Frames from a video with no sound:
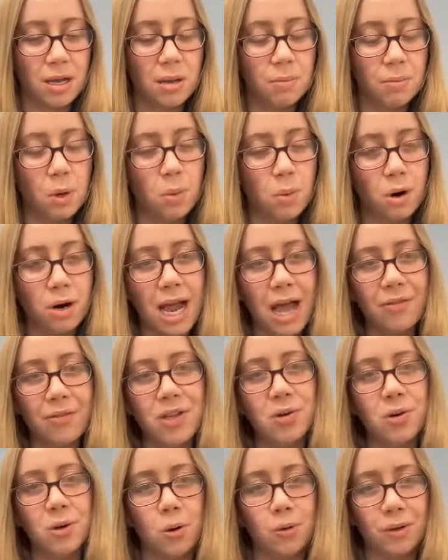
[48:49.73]
But we're not
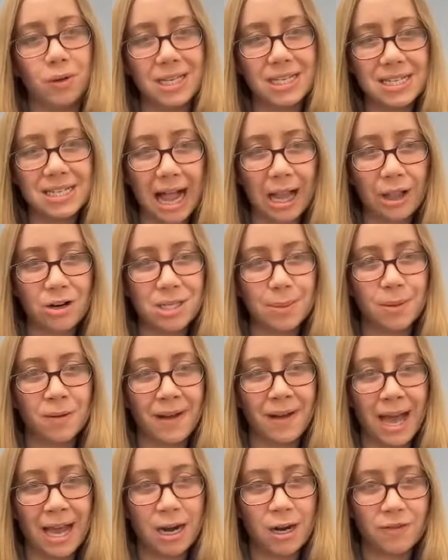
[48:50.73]
the only scholarship
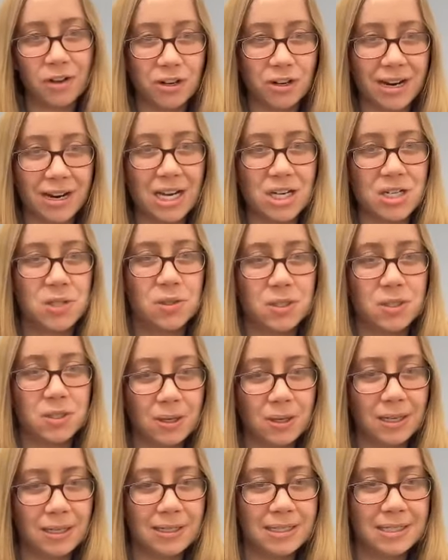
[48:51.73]
provider for international
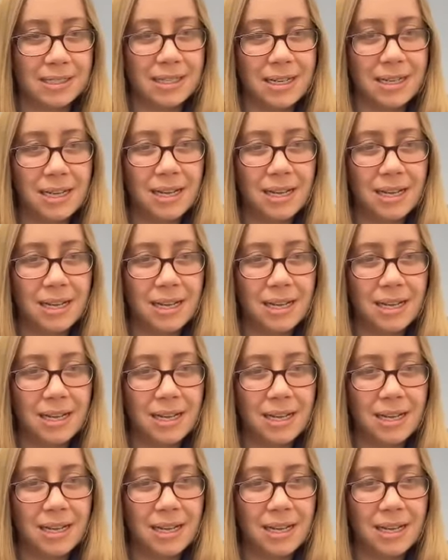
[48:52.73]
students.